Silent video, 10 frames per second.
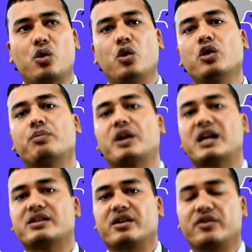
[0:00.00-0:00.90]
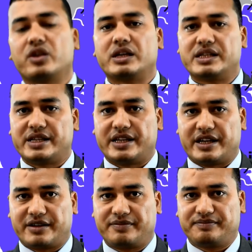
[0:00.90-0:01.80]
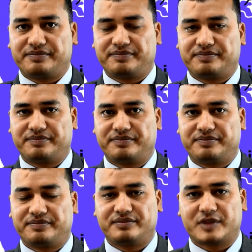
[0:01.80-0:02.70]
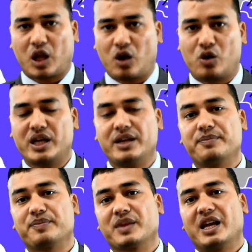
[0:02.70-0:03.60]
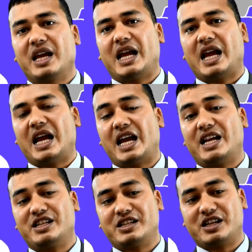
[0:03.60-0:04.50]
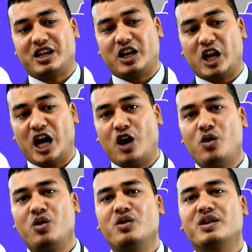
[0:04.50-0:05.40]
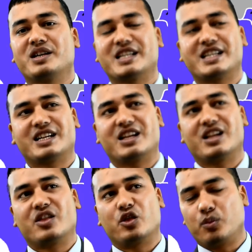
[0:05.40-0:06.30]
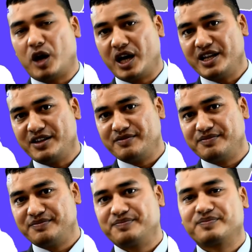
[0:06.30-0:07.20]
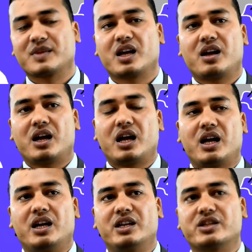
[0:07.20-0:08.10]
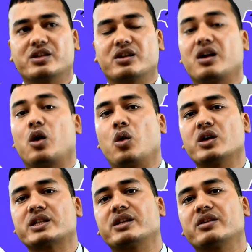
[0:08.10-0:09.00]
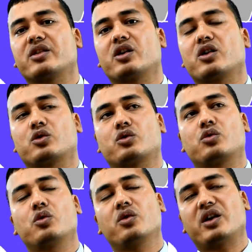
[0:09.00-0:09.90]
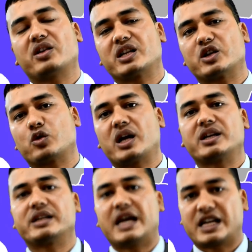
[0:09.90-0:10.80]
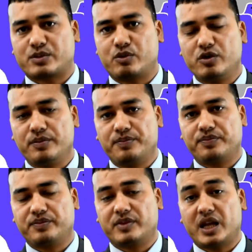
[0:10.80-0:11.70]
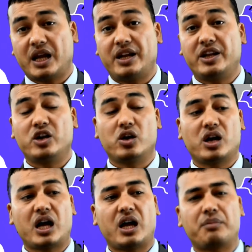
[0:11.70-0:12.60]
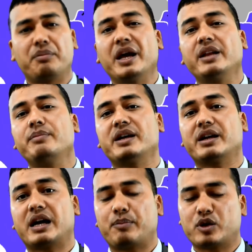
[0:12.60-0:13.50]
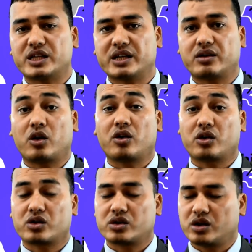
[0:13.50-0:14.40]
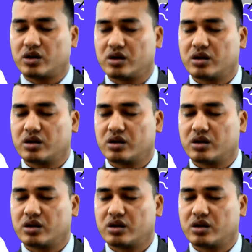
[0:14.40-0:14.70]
branch of the engineer. Okay, and now Dubai is hosting the 2020 expo, and here are many mega projects under the